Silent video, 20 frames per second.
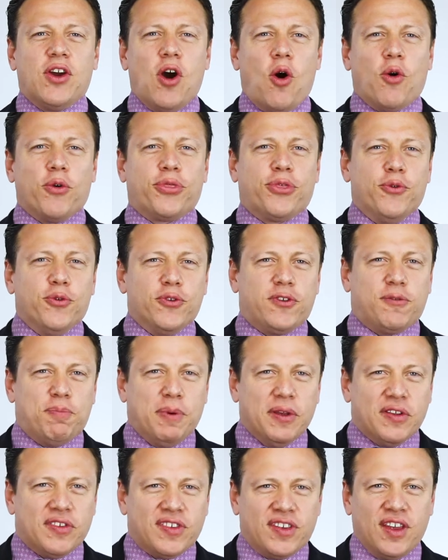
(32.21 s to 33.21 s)
go through
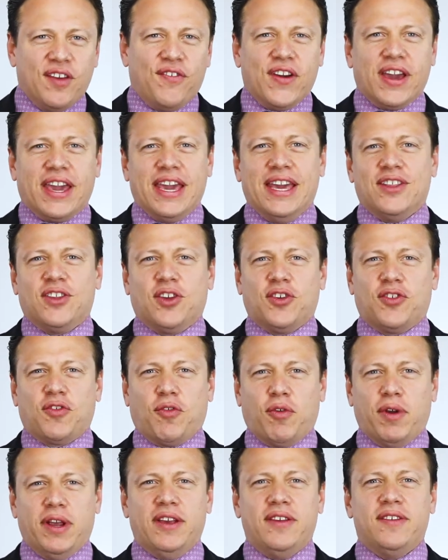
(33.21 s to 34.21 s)
specific
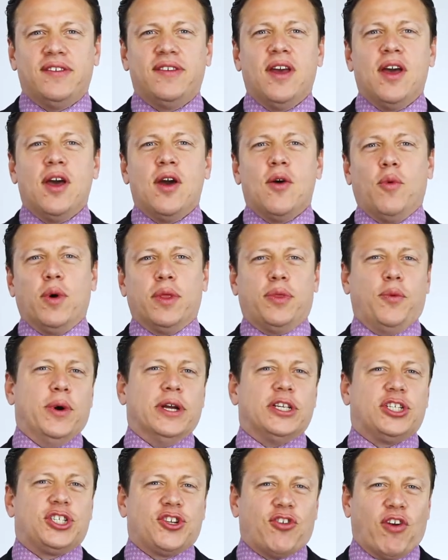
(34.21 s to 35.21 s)
industries with
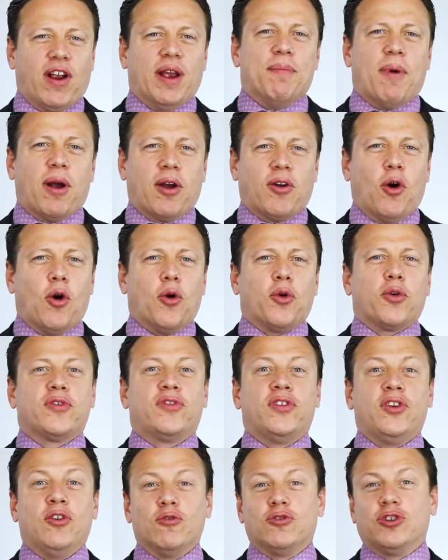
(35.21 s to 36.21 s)
which trademark
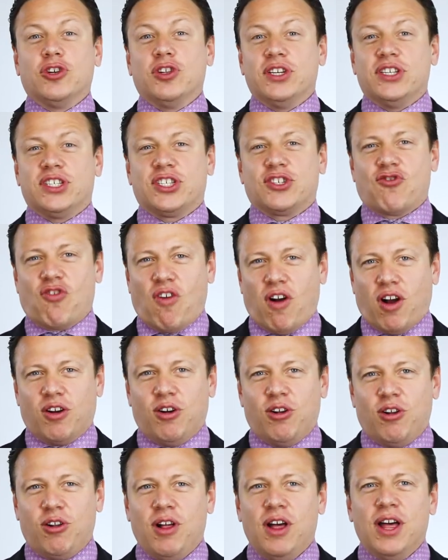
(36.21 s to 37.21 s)
owners usually
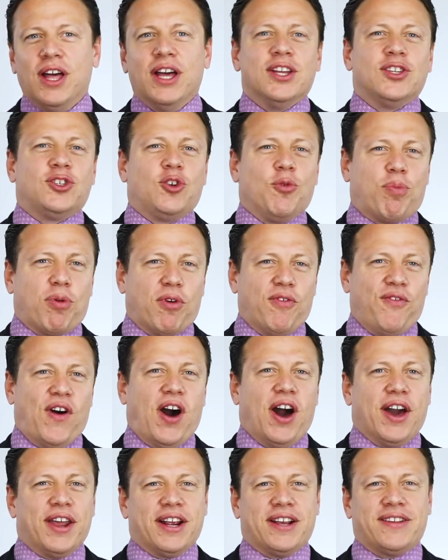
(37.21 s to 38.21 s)
struggle to
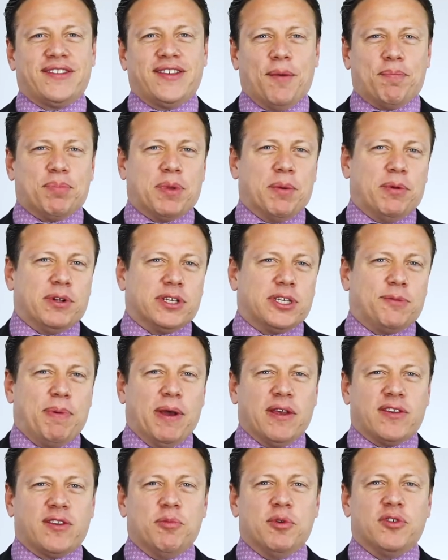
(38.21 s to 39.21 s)
provide acceptable
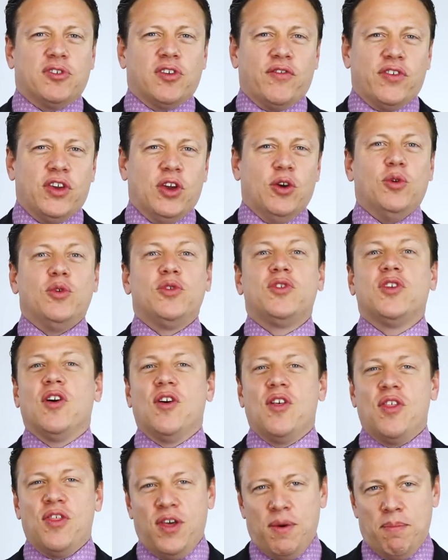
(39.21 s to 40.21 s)
specimens of use
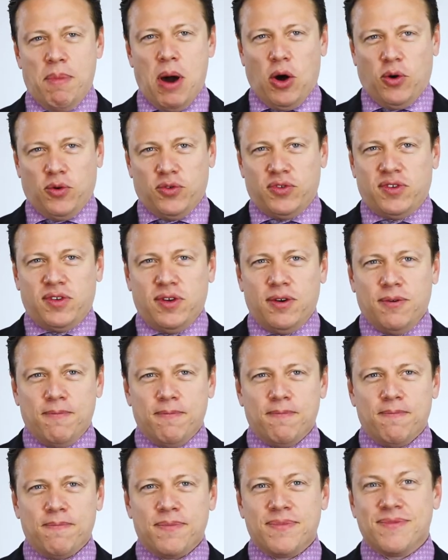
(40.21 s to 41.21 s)
the most.
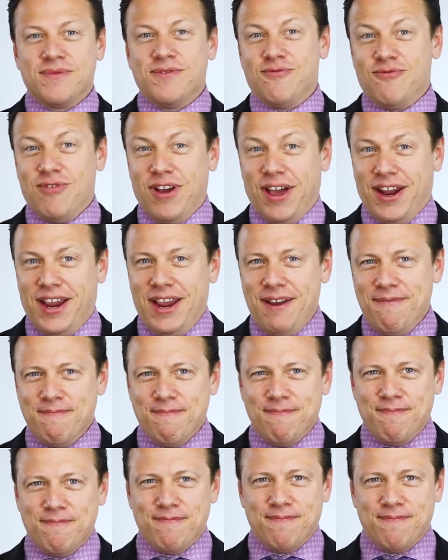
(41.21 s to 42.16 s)
Ready?